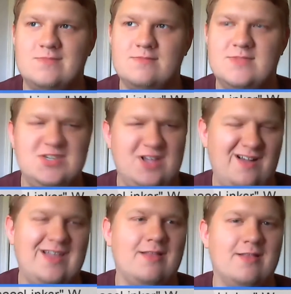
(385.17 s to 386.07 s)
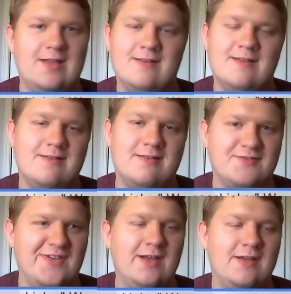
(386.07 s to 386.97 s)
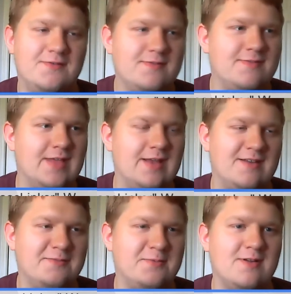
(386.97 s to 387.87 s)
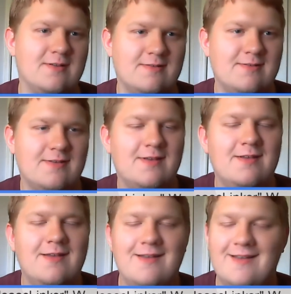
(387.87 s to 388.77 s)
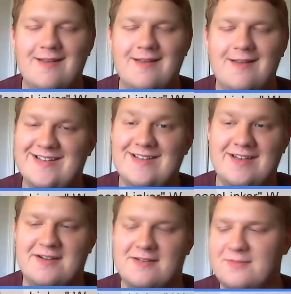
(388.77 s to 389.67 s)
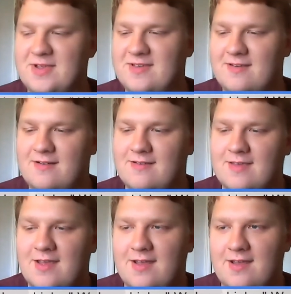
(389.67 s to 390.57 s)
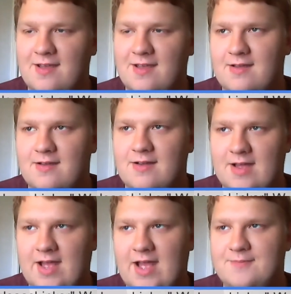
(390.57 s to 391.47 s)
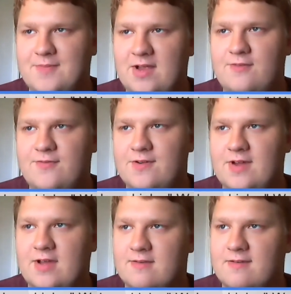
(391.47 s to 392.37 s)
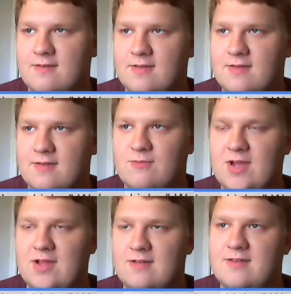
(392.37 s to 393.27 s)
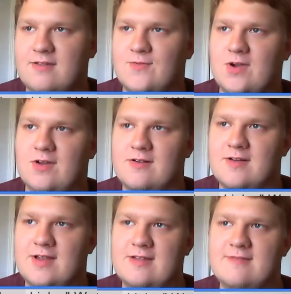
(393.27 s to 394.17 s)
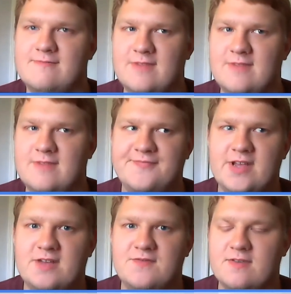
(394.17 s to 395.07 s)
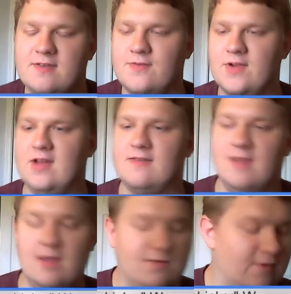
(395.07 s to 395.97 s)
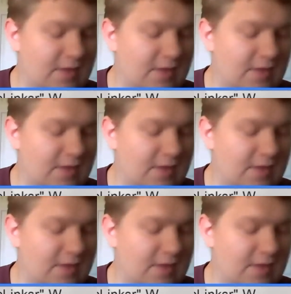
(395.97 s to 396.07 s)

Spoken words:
Shockingly, it didn't survive that experience. No, to be serious, my phone accidentally got wet in the water and, well, obviously fried itself.